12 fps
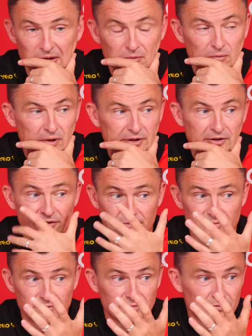Whether they
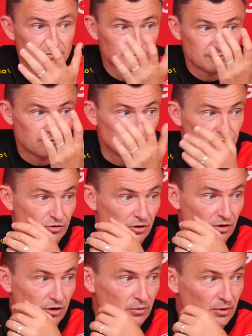feature
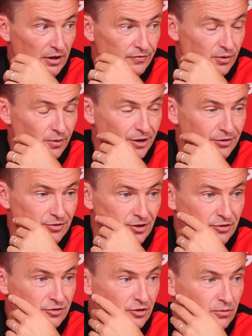or not, we'll have to wait and
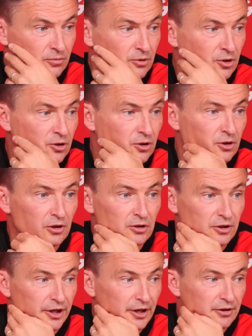see. So,
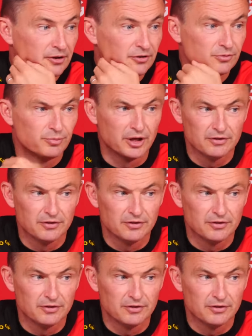it's